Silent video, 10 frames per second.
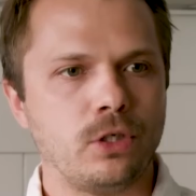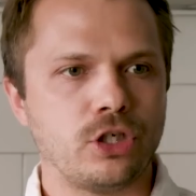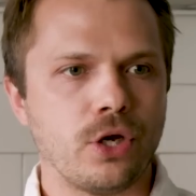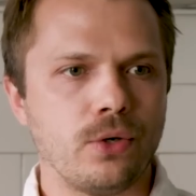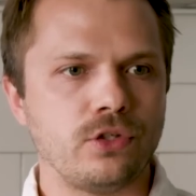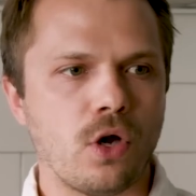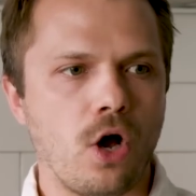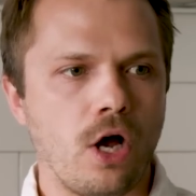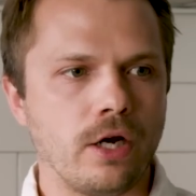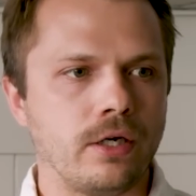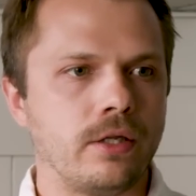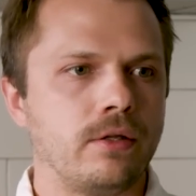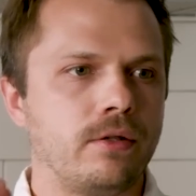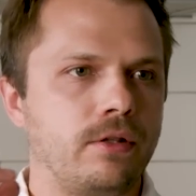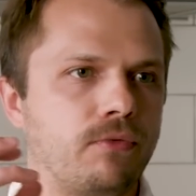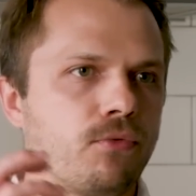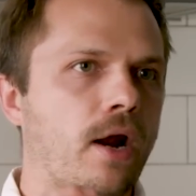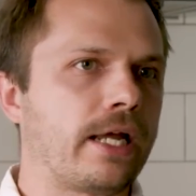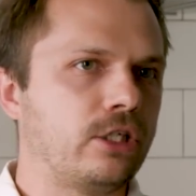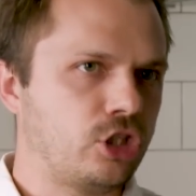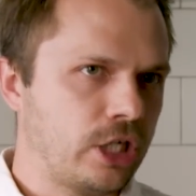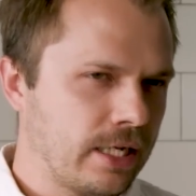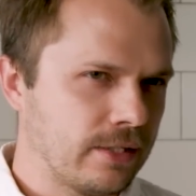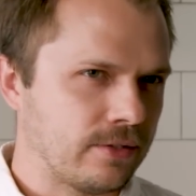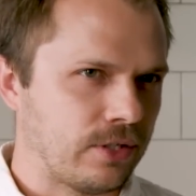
which goes on the fried chicken